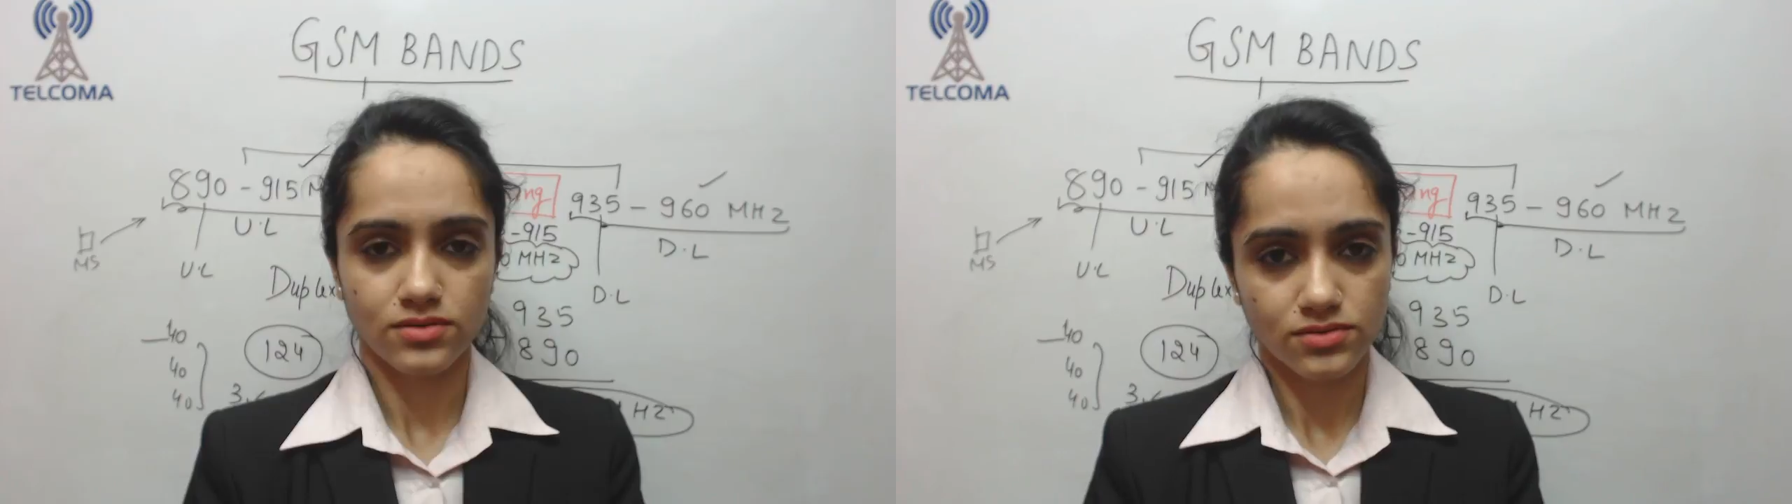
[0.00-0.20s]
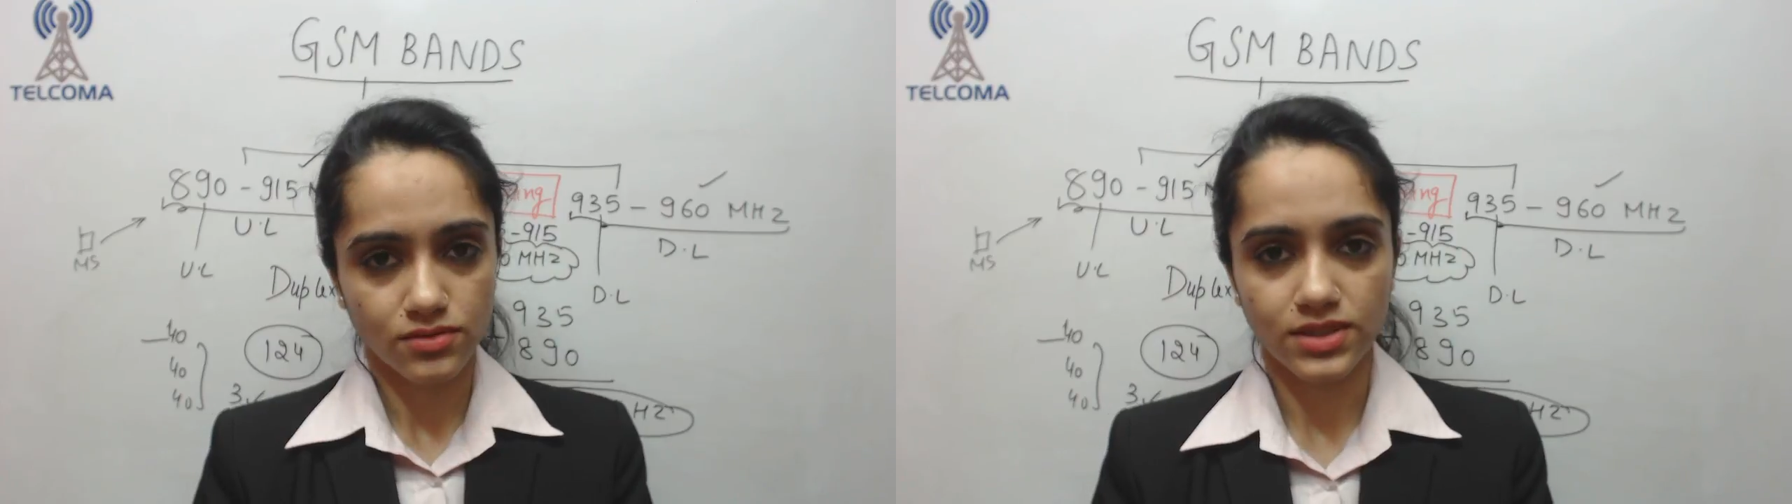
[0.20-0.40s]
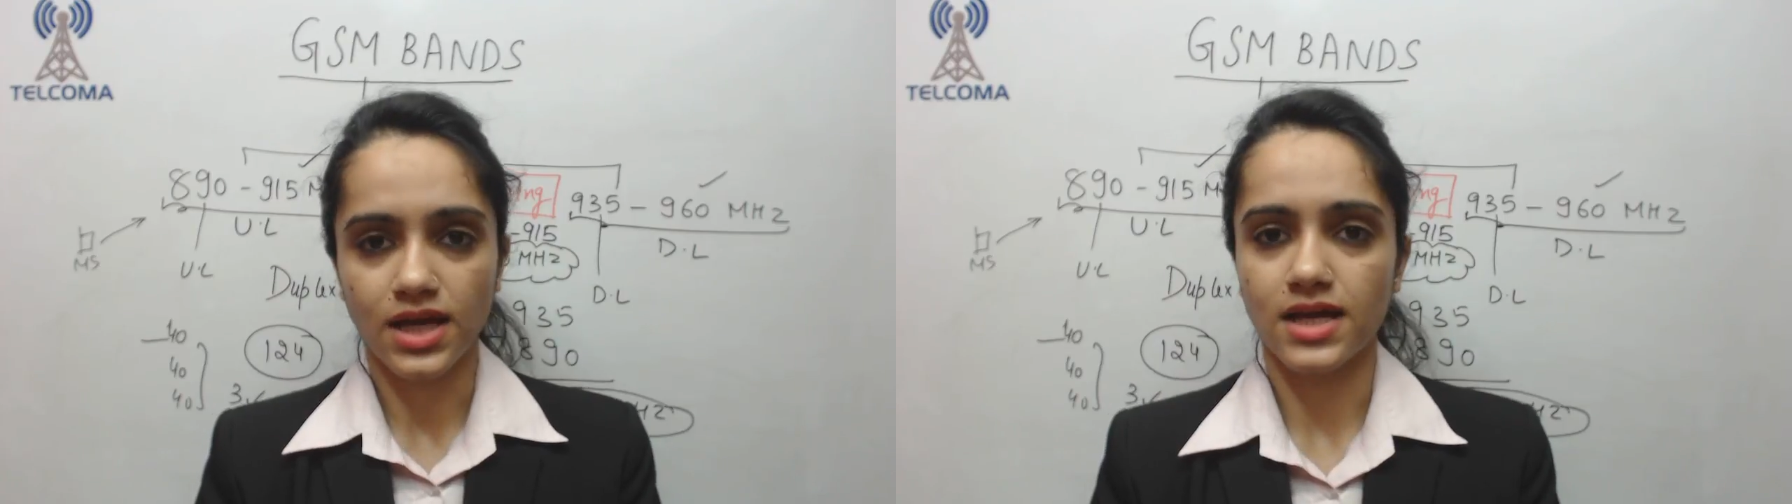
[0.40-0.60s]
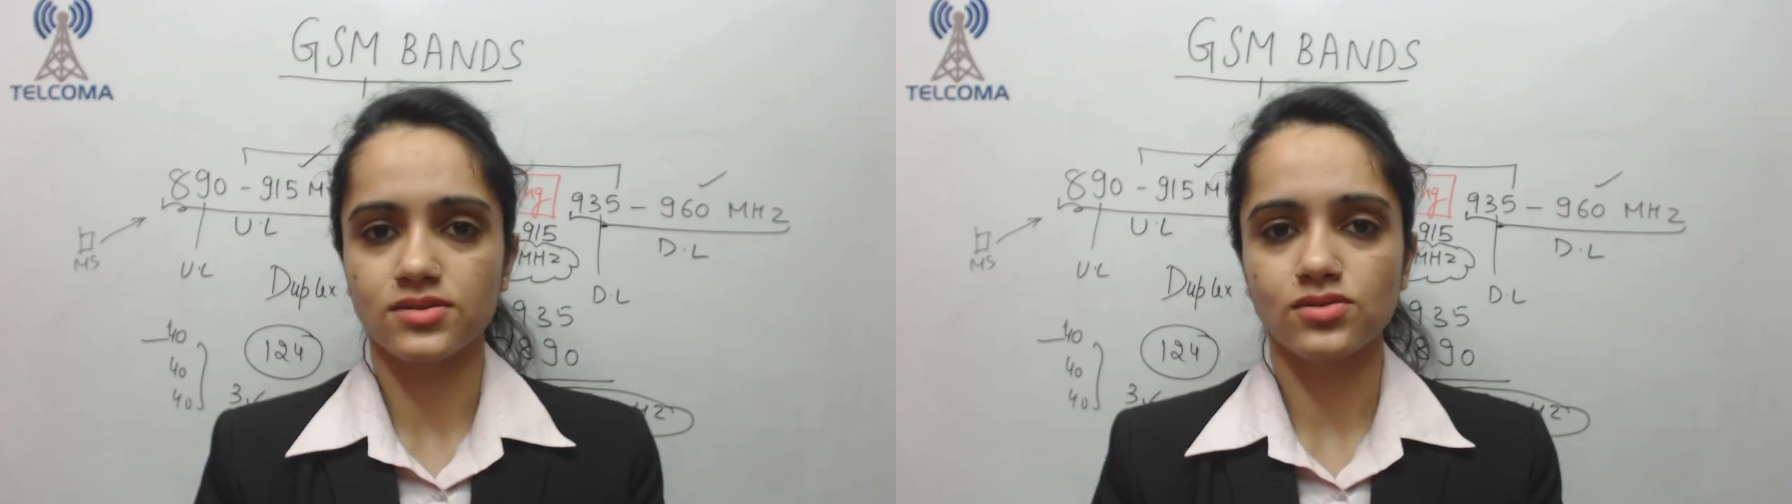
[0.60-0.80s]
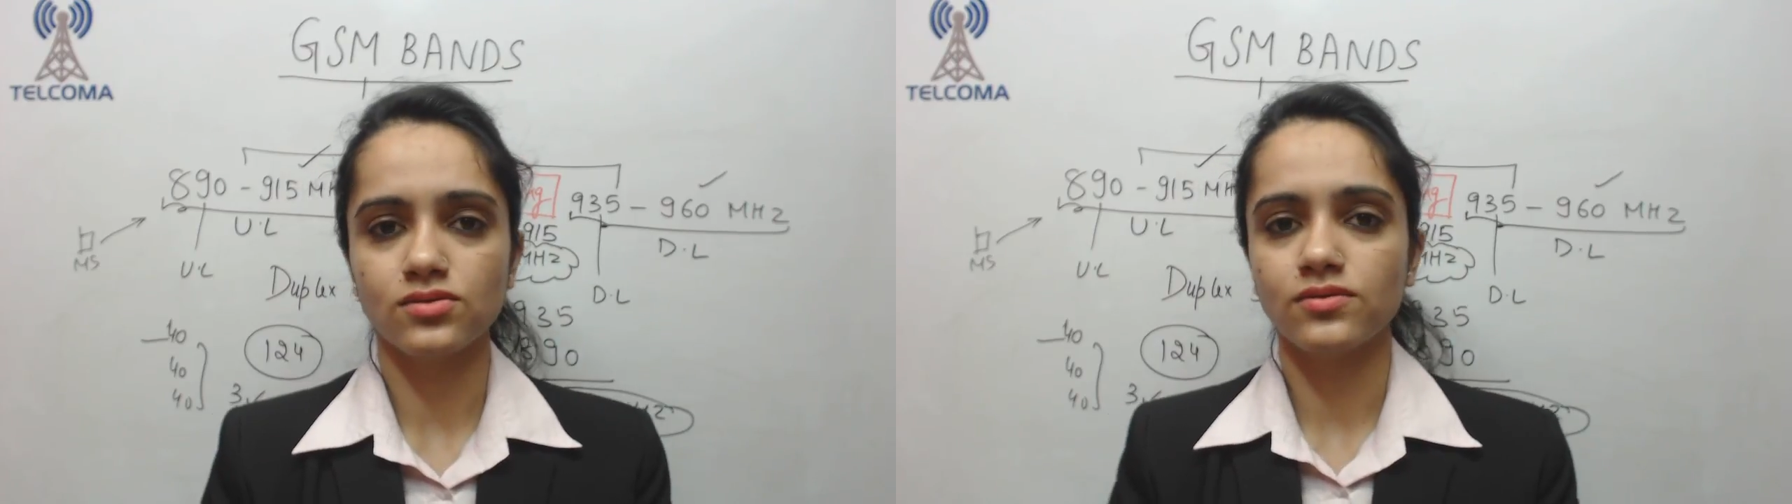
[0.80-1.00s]
so it
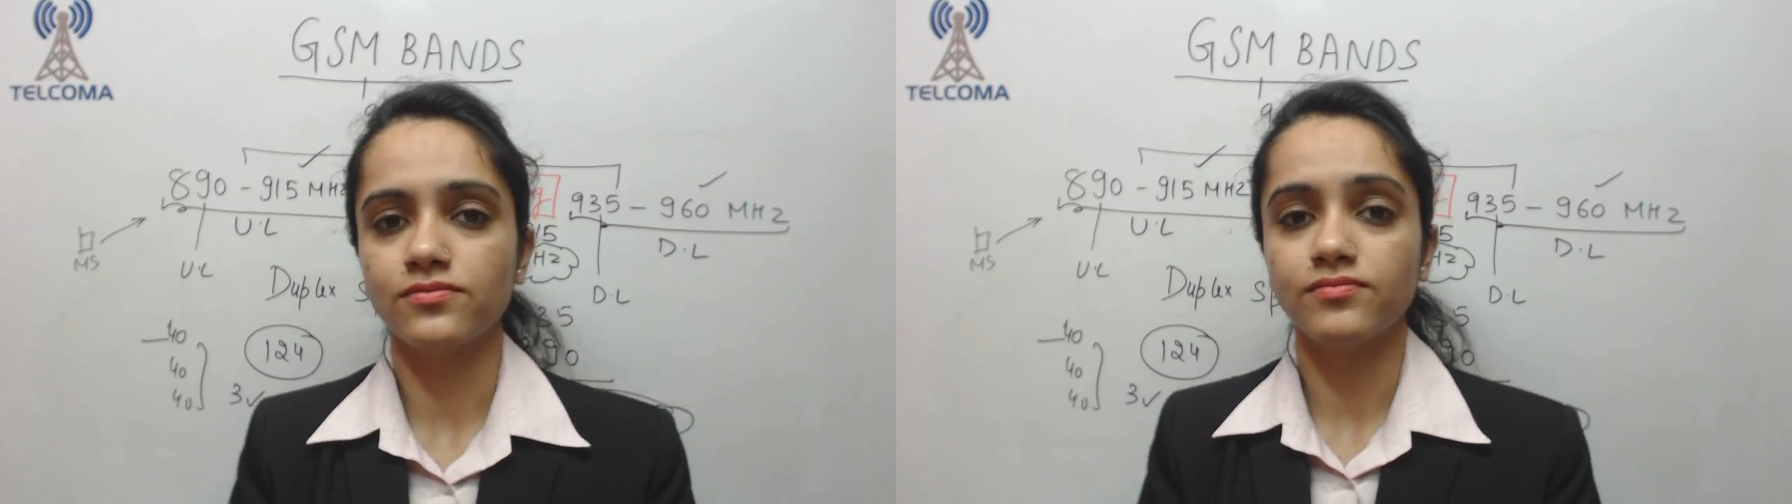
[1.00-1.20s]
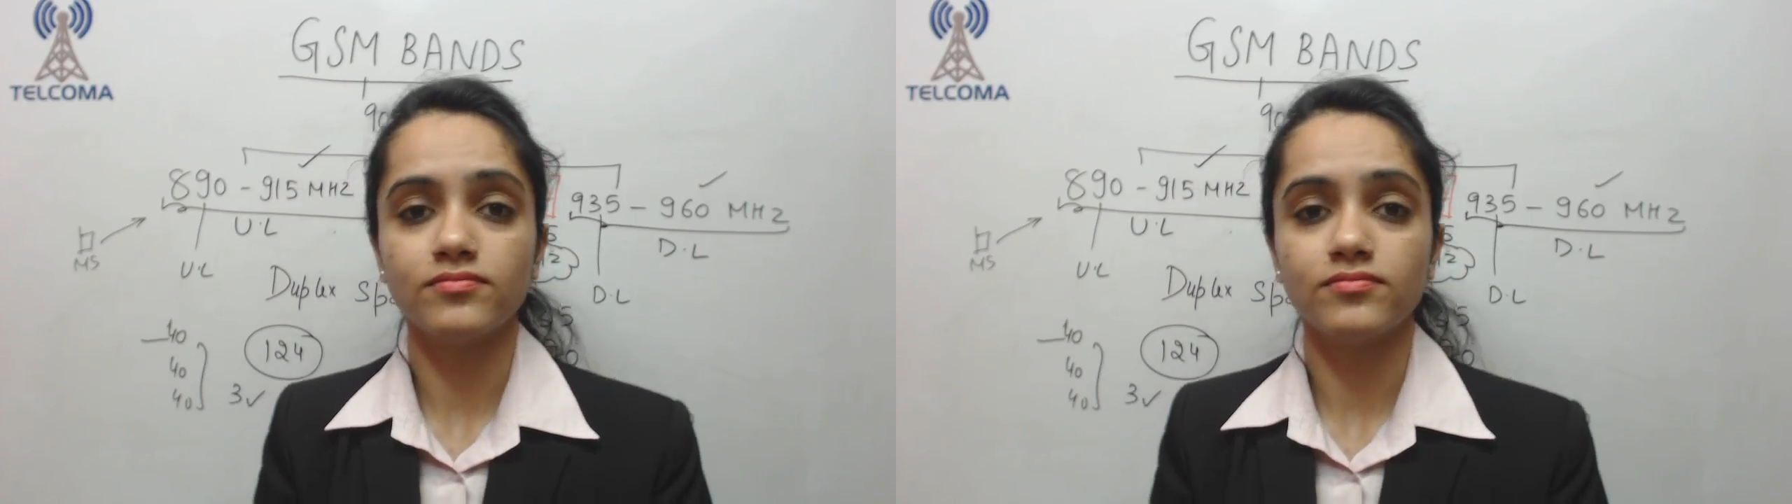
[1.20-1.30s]
has to uh,